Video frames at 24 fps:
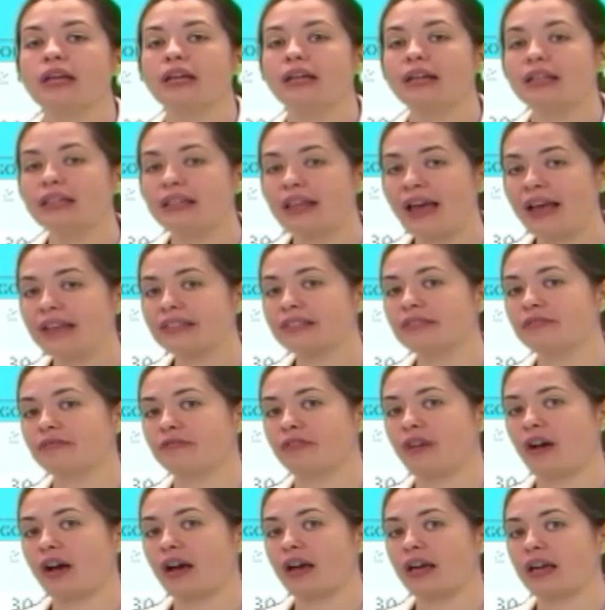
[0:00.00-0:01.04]

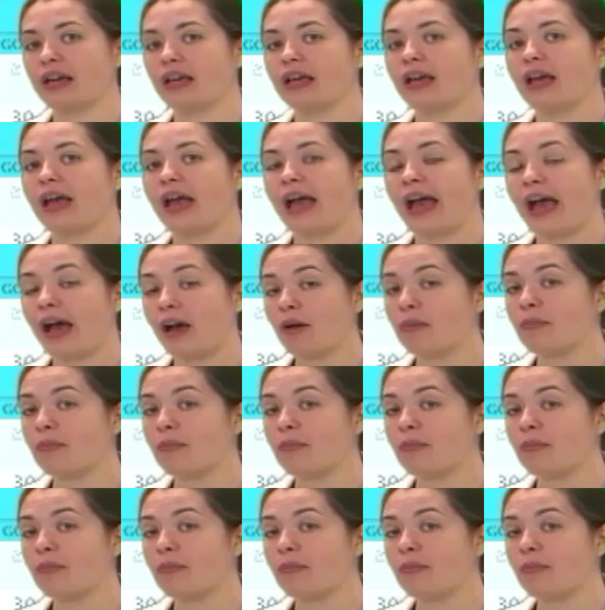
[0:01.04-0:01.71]
classify how